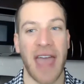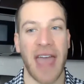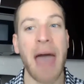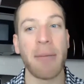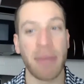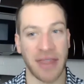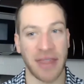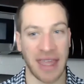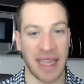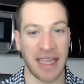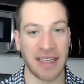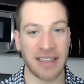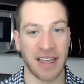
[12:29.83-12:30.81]

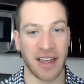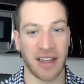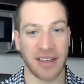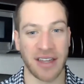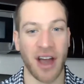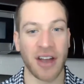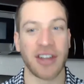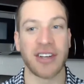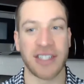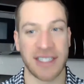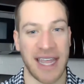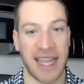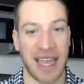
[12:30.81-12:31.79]
empathy to
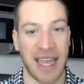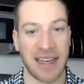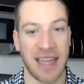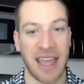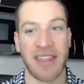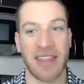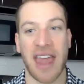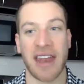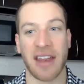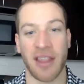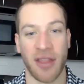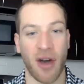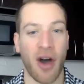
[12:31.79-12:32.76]
understand, and
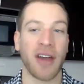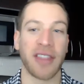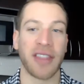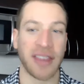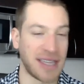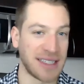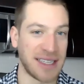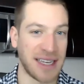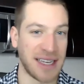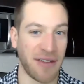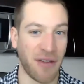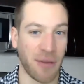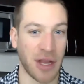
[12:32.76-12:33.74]
then the
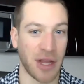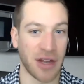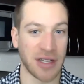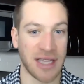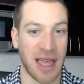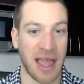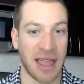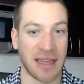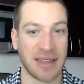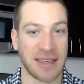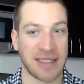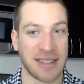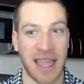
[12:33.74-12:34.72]
authenticity from your
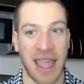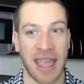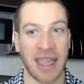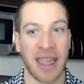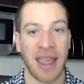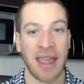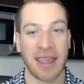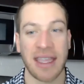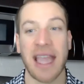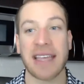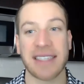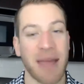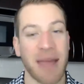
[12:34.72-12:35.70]
side to say,
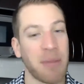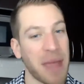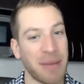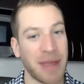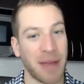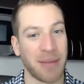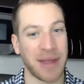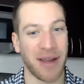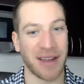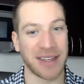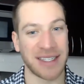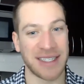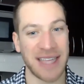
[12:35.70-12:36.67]
yes, I may be up here
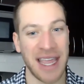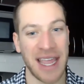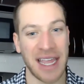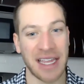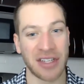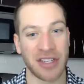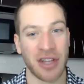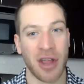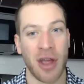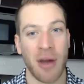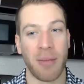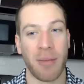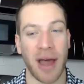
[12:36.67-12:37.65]
on stage,
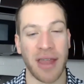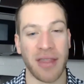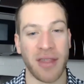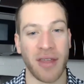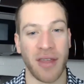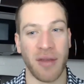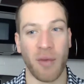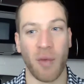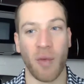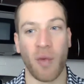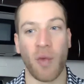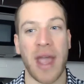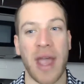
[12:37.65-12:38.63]
but
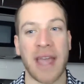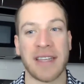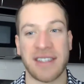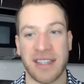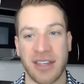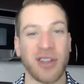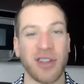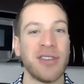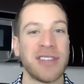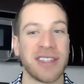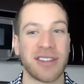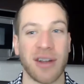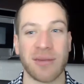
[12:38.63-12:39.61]
you're
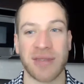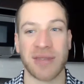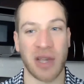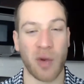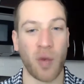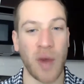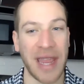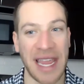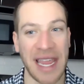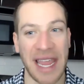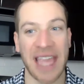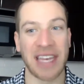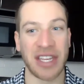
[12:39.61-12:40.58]
using terms like
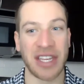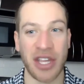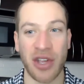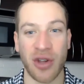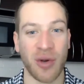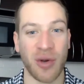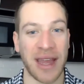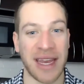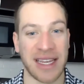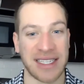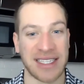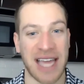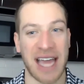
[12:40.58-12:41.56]
we and you, and
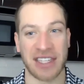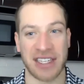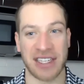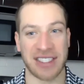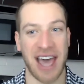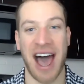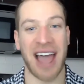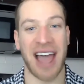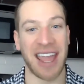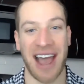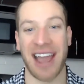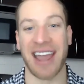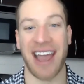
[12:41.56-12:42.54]
it's not just the
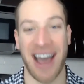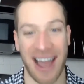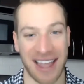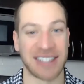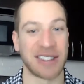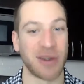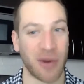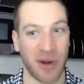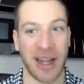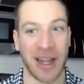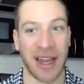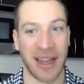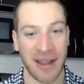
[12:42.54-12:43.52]
I
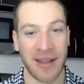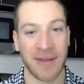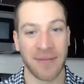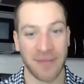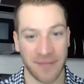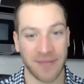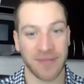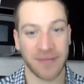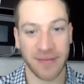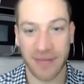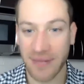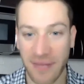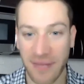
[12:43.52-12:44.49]
story. Oh, no